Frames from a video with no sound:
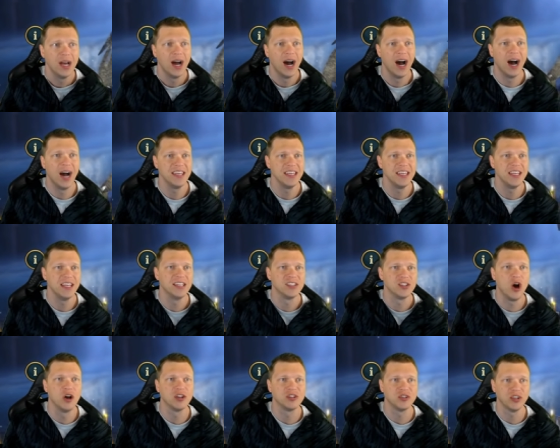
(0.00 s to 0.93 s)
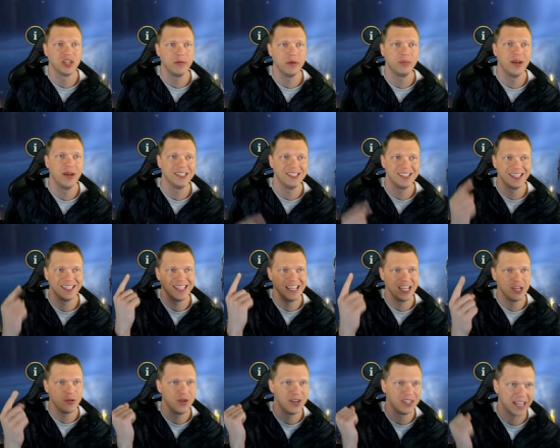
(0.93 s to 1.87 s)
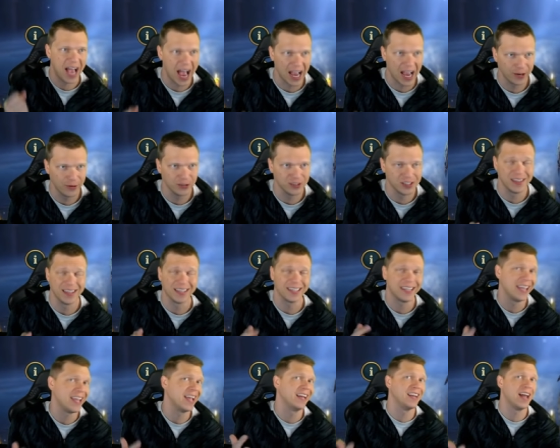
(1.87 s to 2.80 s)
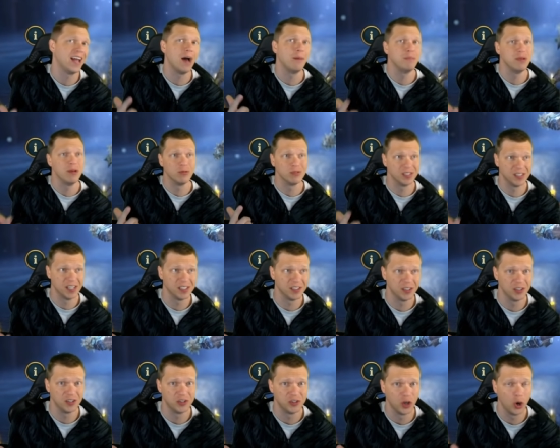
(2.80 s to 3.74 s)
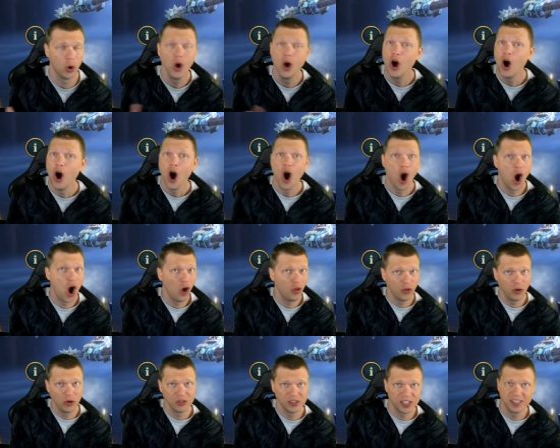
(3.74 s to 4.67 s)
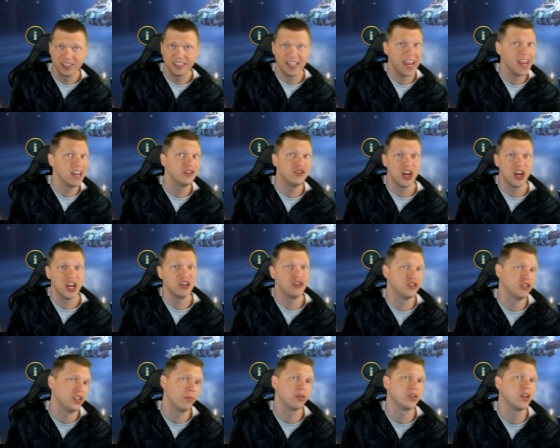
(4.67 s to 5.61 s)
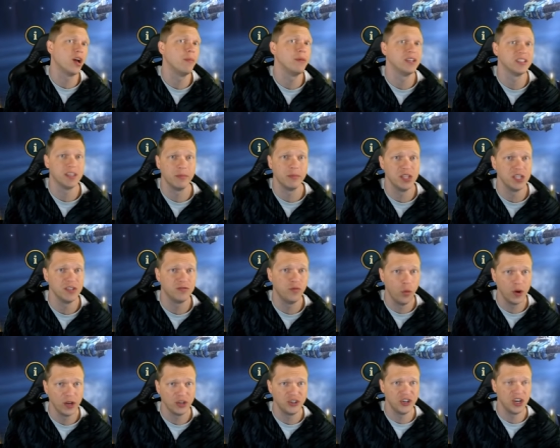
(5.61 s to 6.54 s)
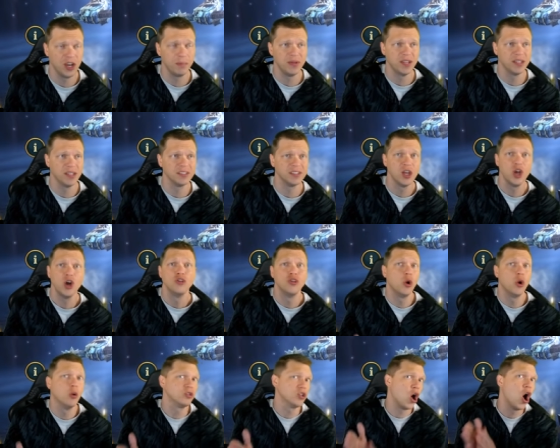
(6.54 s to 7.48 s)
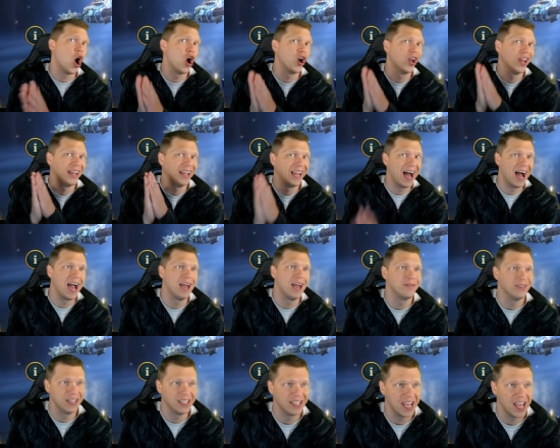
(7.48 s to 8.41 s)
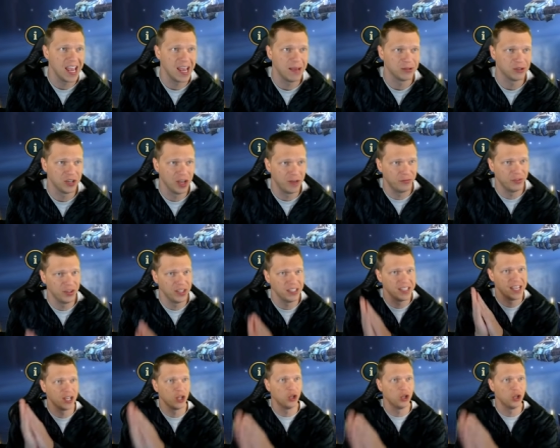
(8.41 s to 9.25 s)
uh, he is also going to be placing the decreased accuracy that cannot be resisted. So all those insane changes that were coming to some of these void champions, those are live in game. So definitely take